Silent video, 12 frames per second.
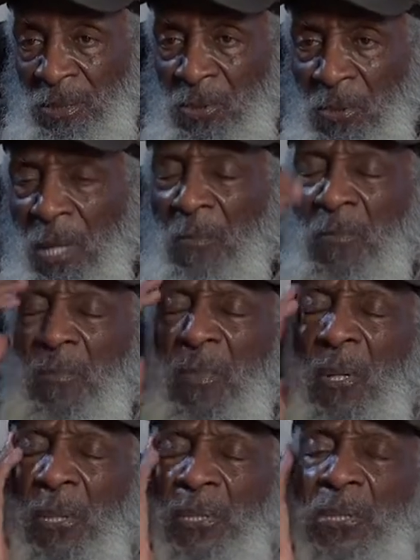So I'm
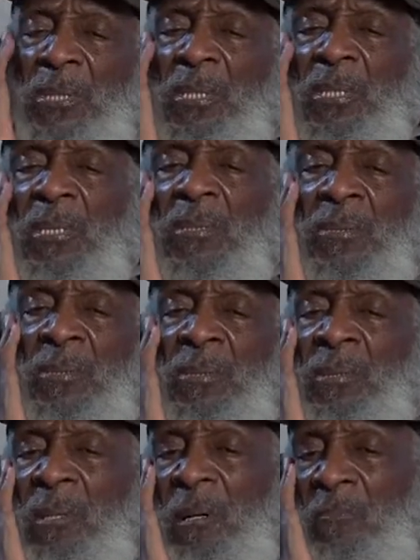marching and
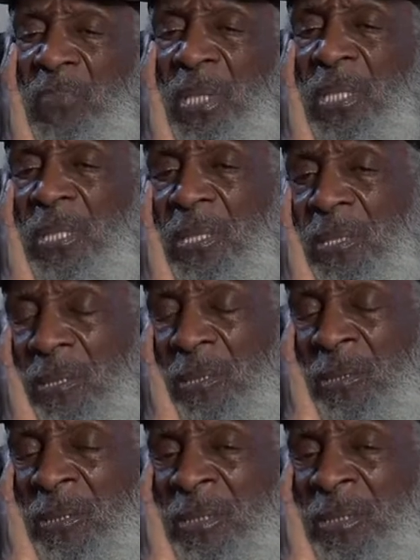I'm thinking,